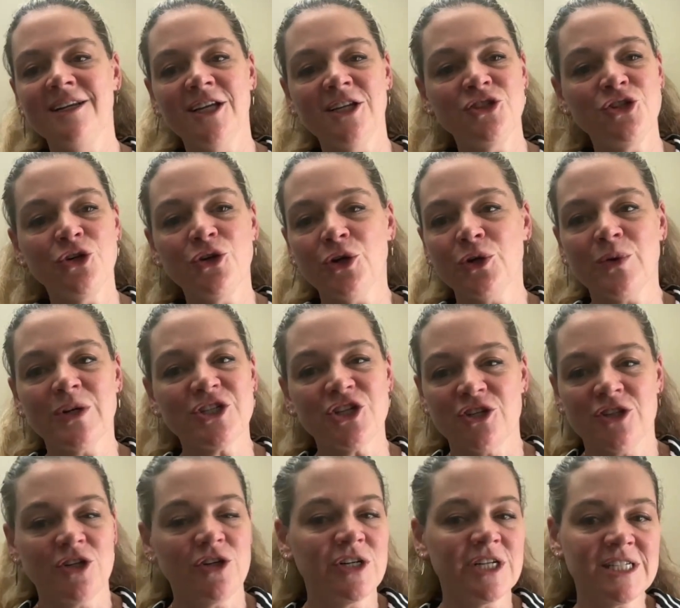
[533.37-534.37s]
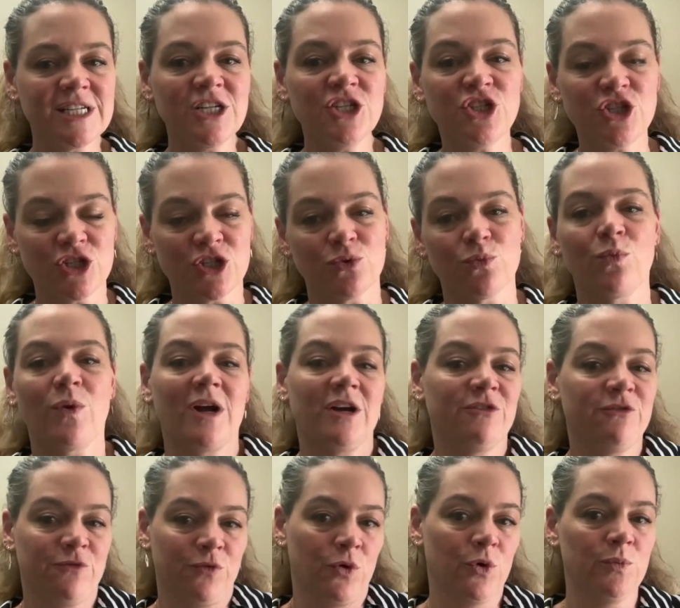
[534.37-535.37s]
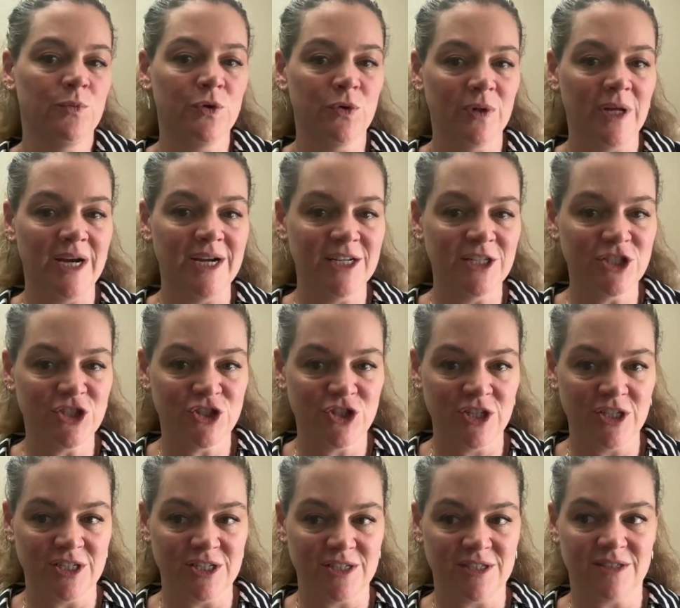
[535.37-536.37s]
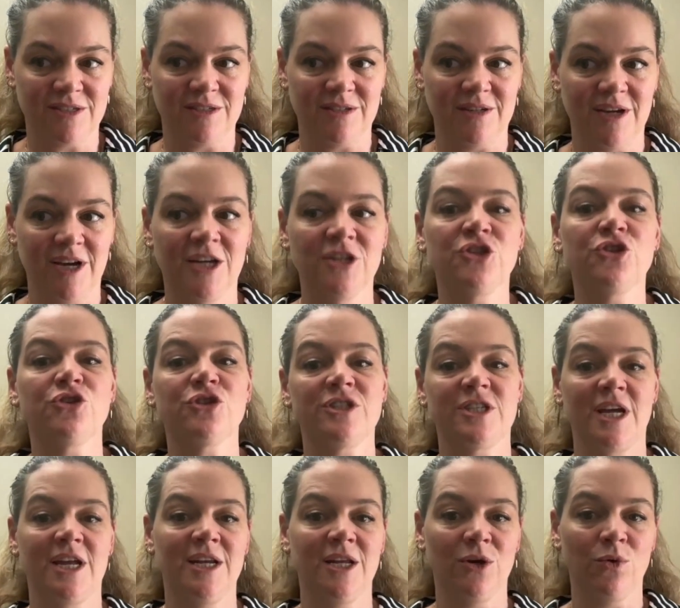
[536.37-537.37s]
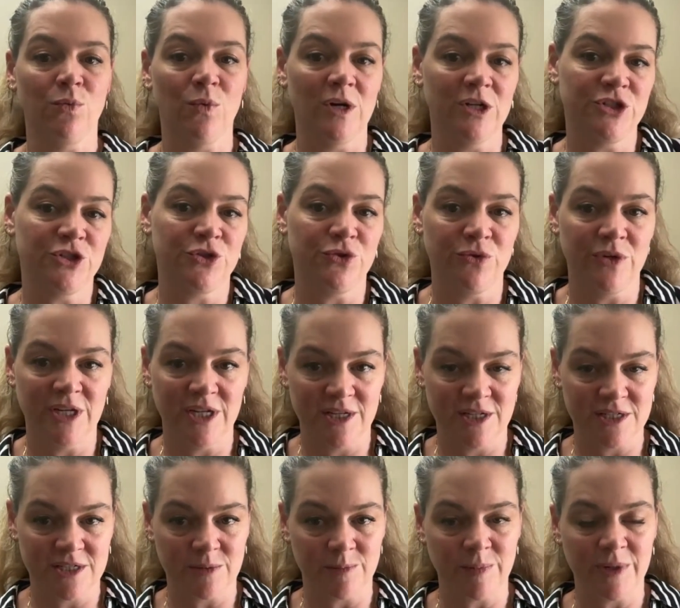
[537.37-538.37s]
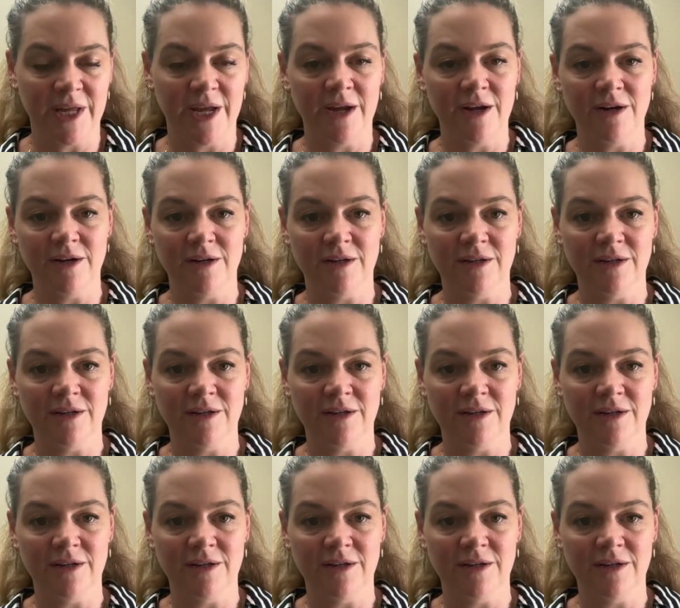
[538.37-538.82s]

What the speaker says: to your question, there isn't just one formula. It's just understanding what you need as a player.